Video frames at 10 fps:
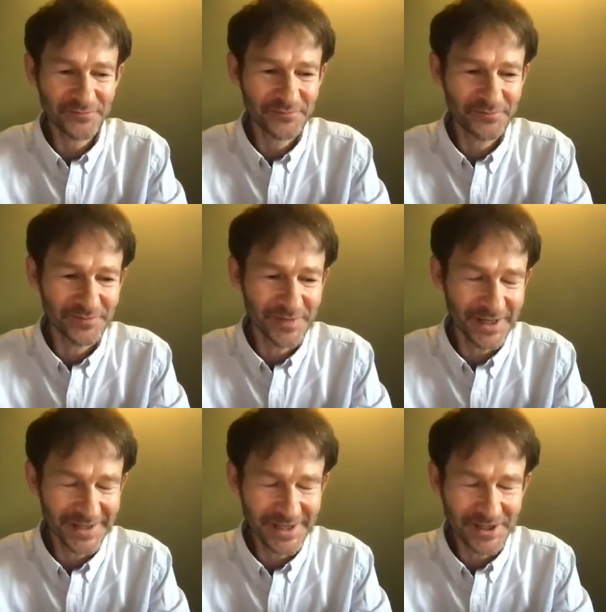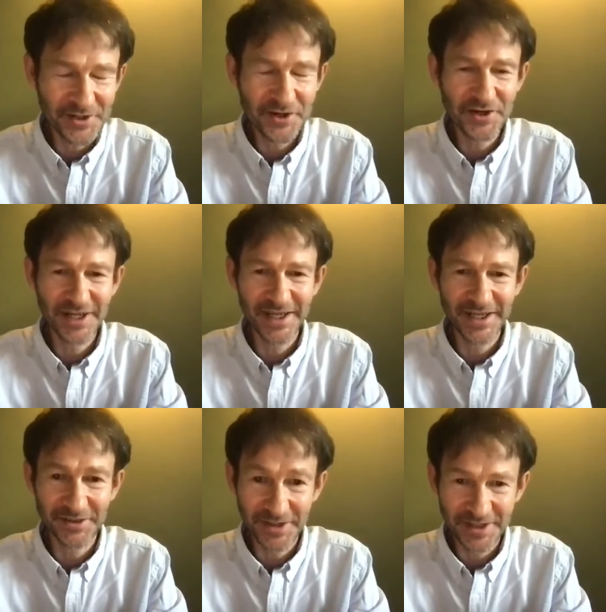lead attorney,
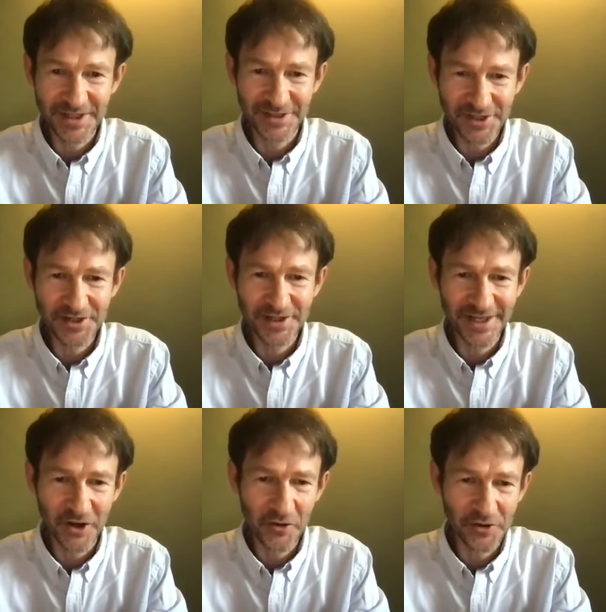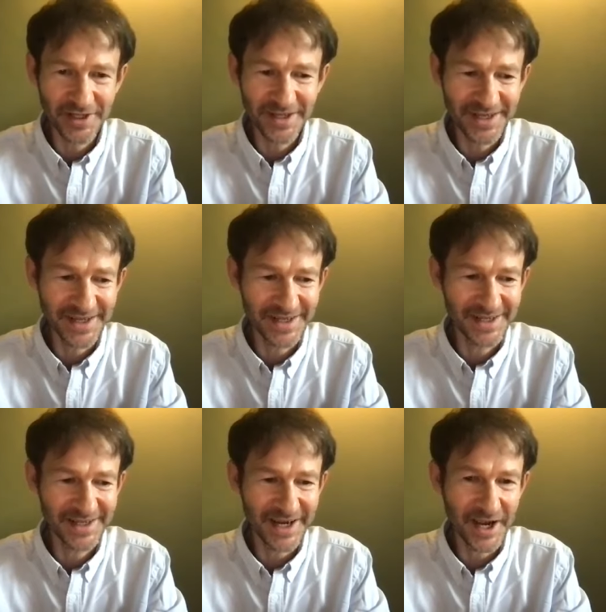or the attorney on
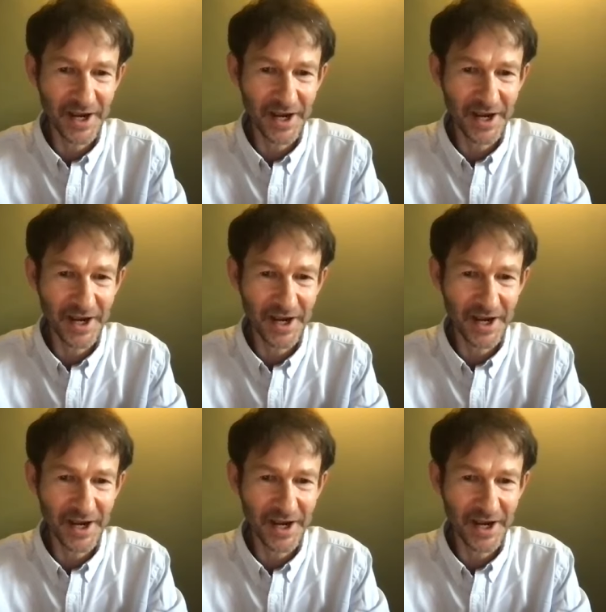the